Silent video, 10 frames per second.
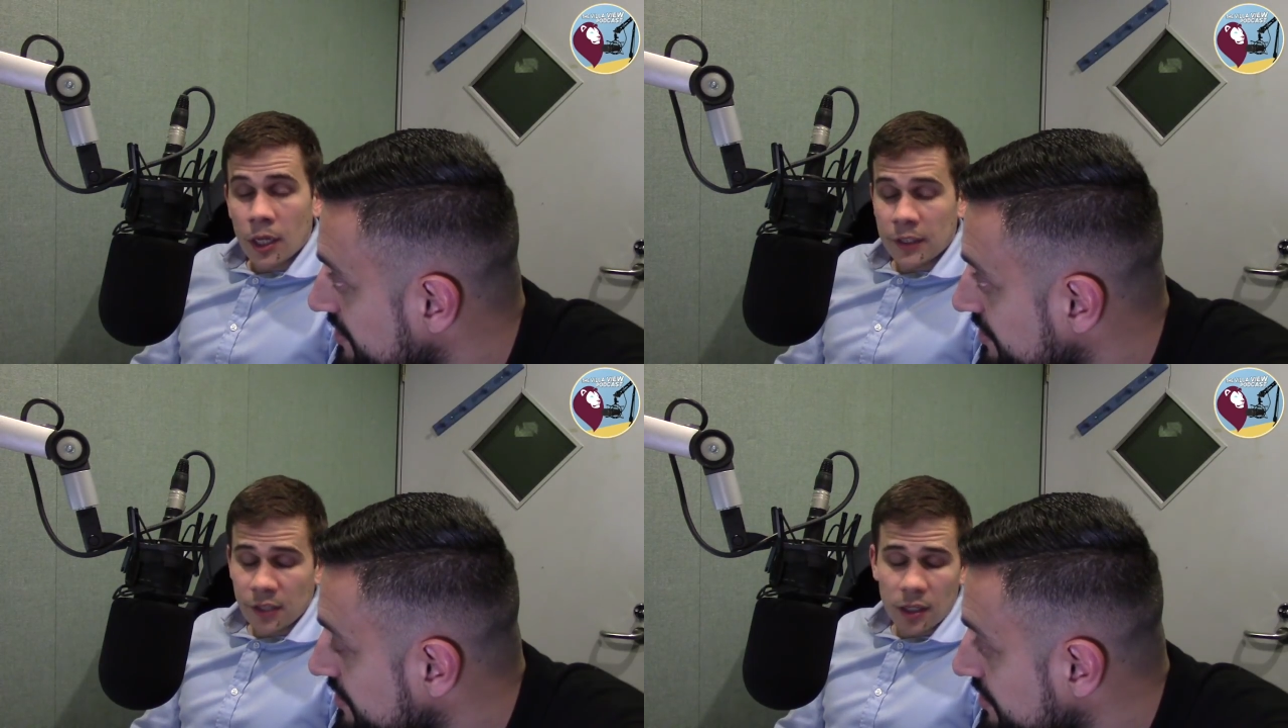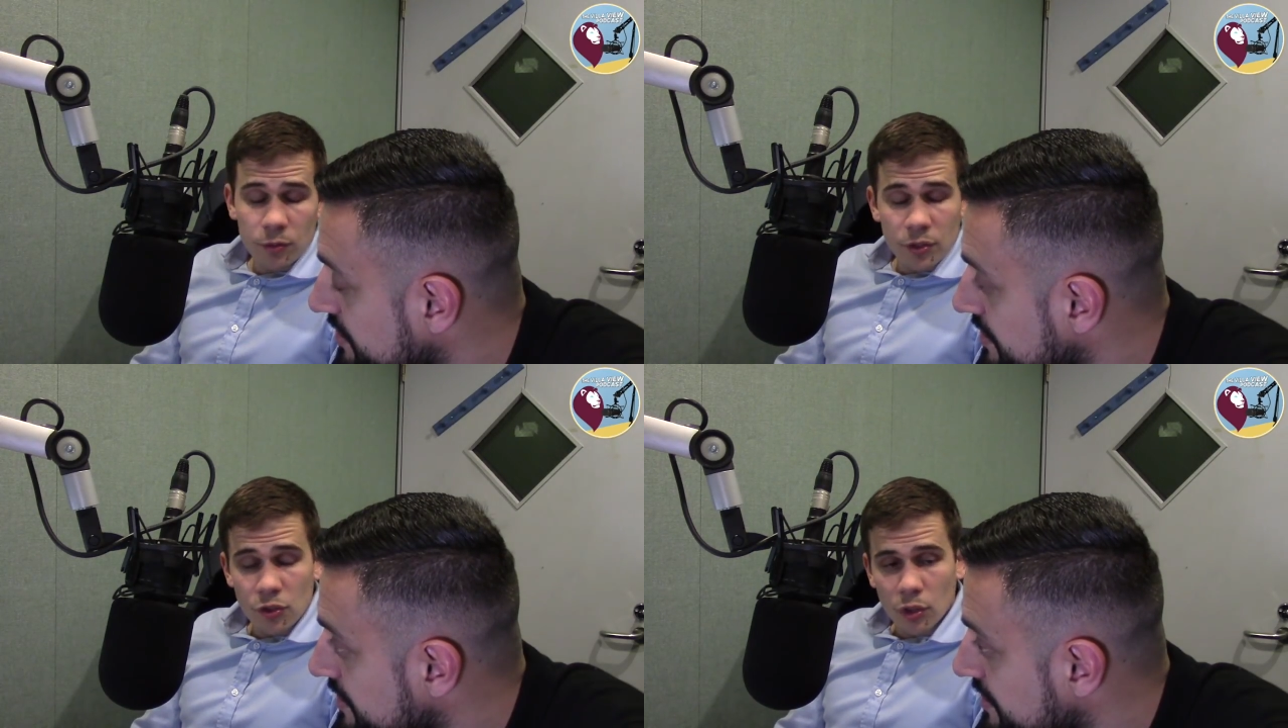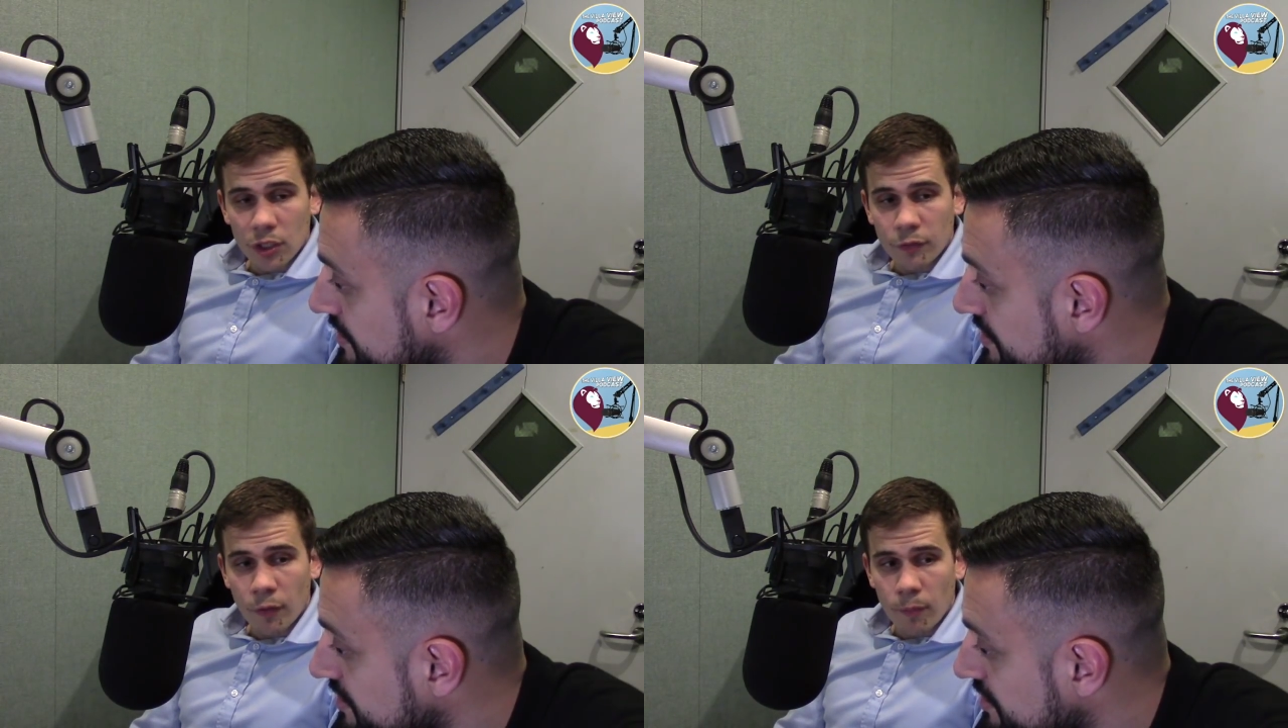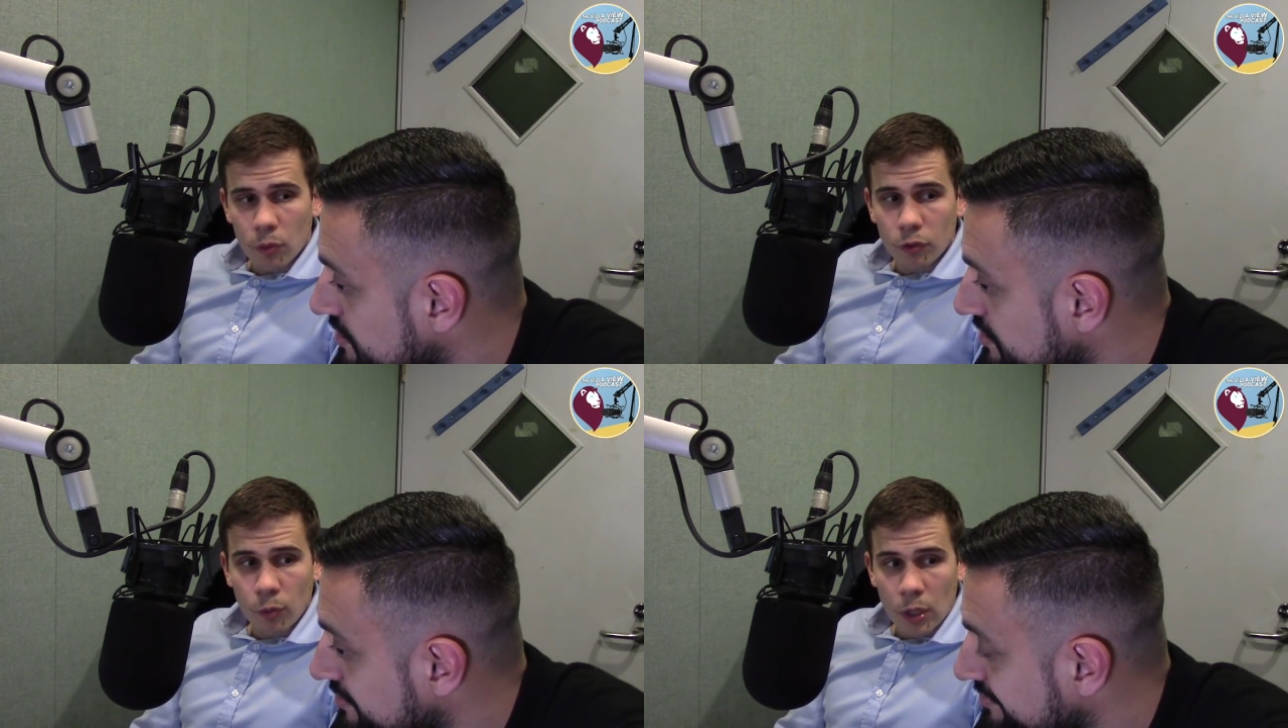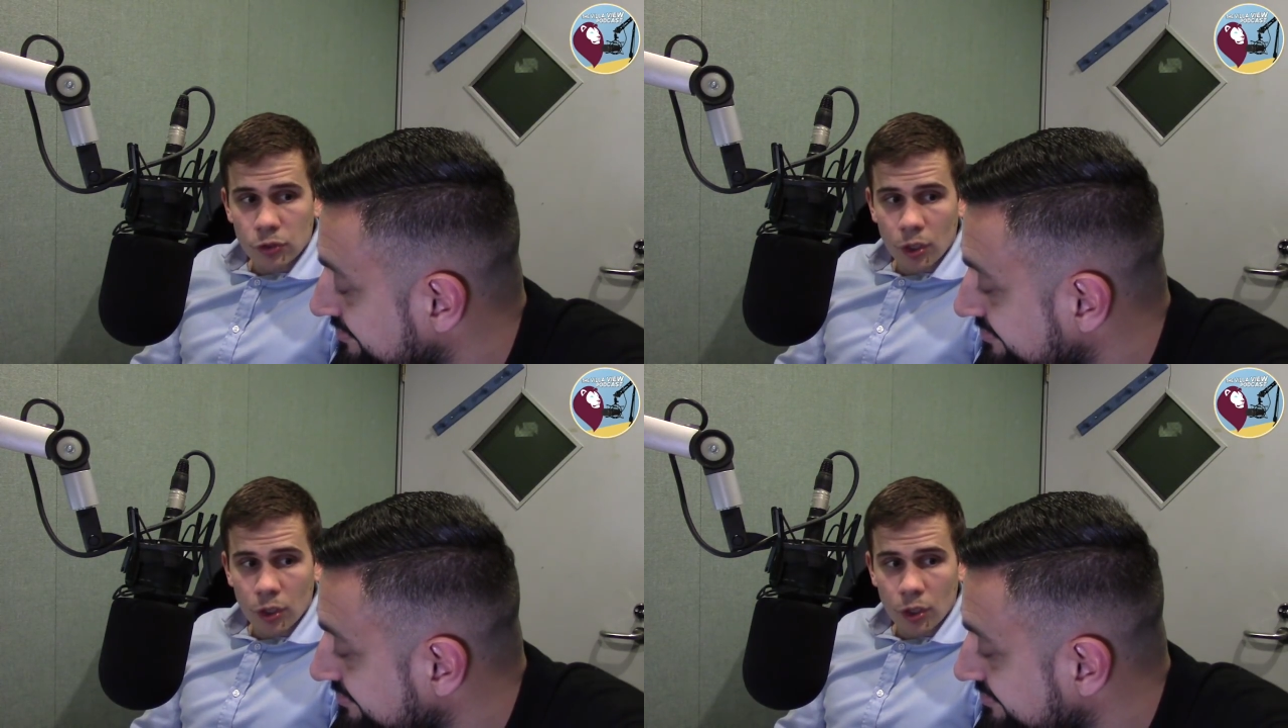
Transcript: And he said he was enjoying his football as well,